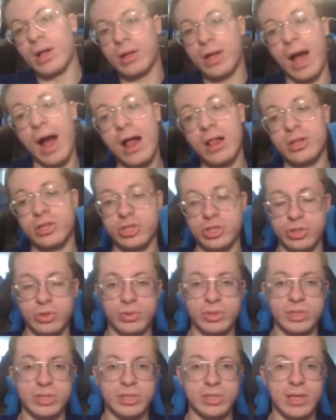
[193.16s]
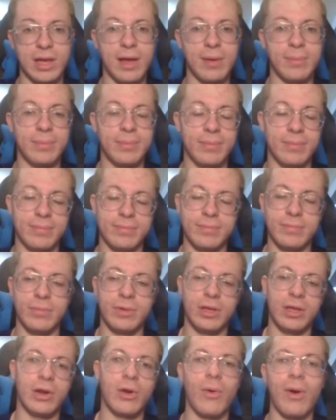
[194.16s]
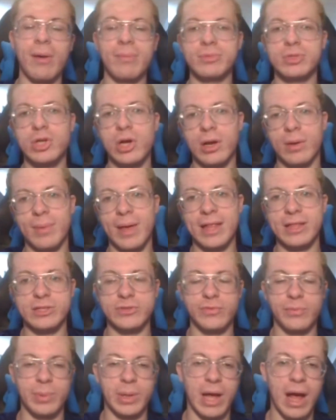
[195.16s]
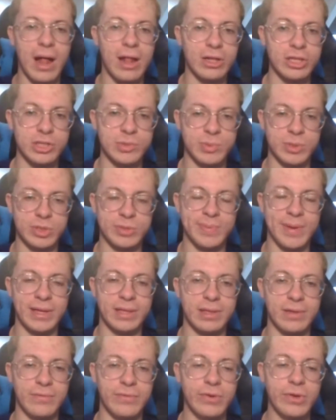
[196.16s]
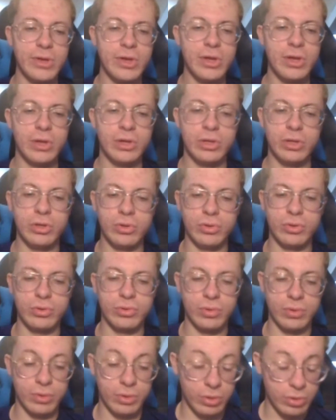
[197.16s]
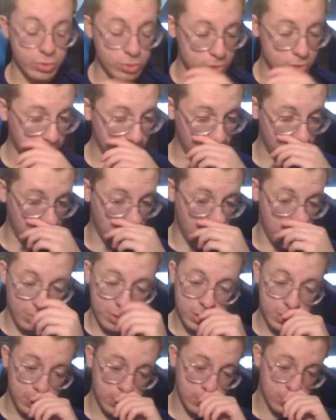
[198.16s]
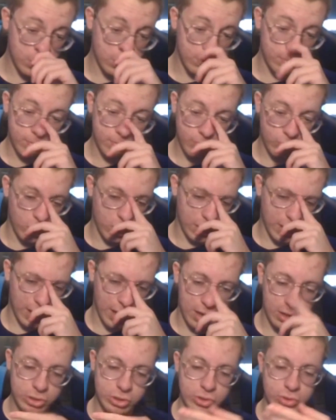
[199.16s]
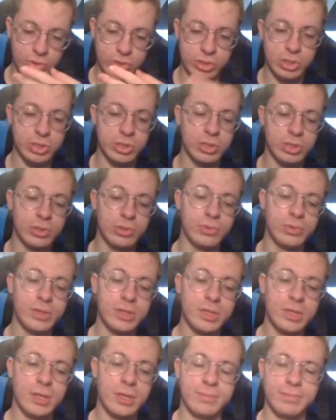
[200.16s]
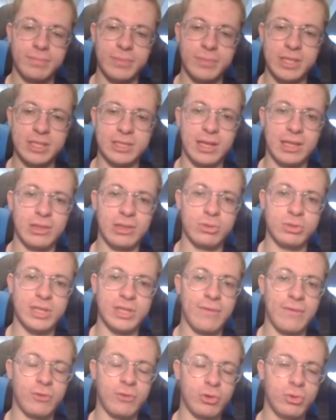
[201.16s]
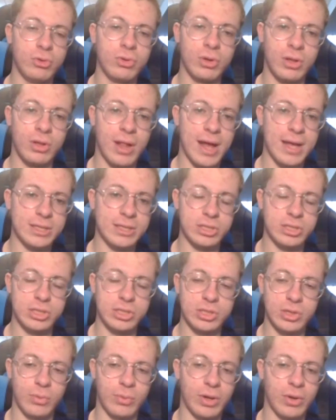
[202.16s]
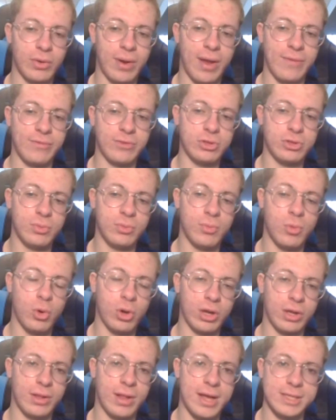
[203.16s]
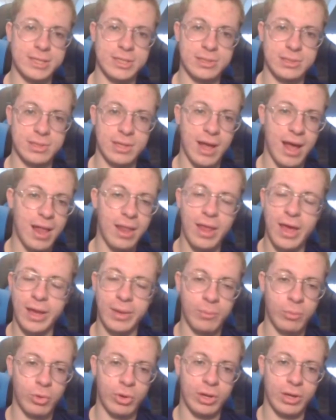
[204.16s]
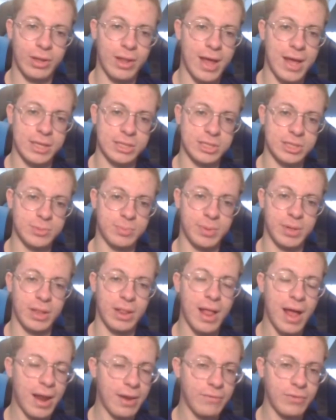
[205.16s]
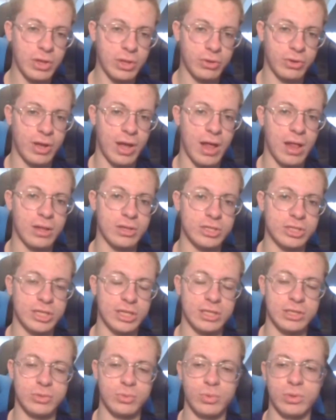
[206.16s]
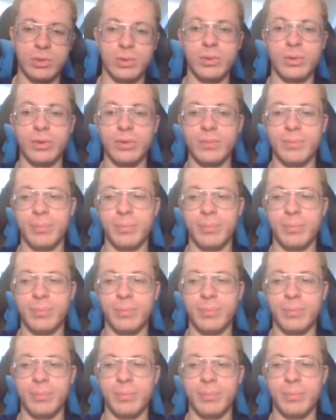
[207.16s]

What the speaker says: college students, I'm talking about this from a college perspective. Usually what college students do is get those afternoon classes so we don't have to do morning classes. I like morning classes, but a lot of other college kids will